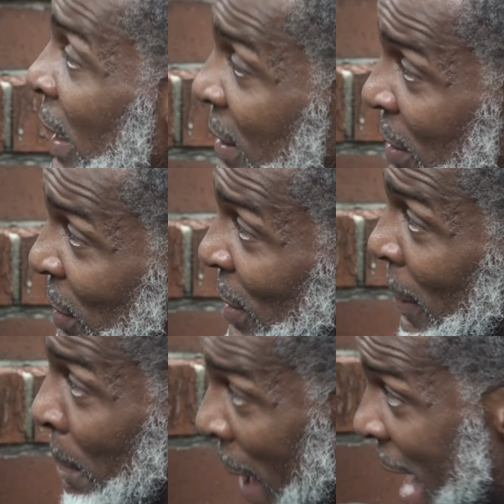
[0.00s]
listen to
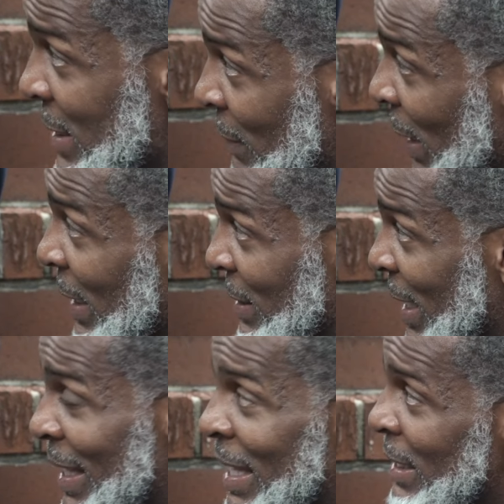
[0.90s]
the positive, like I
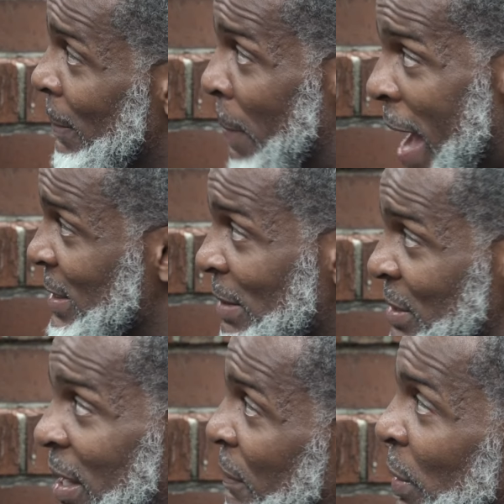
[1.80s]
said, the positive
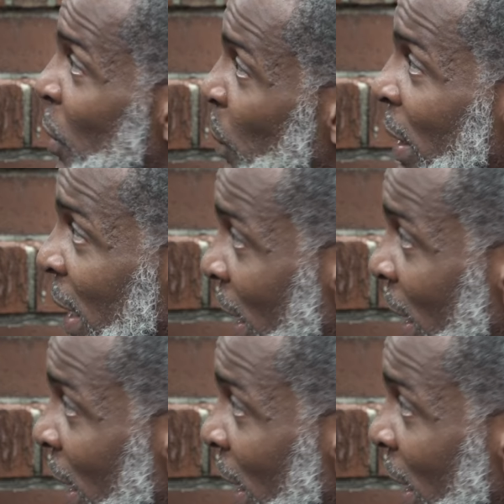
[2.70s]
stuff we don't want to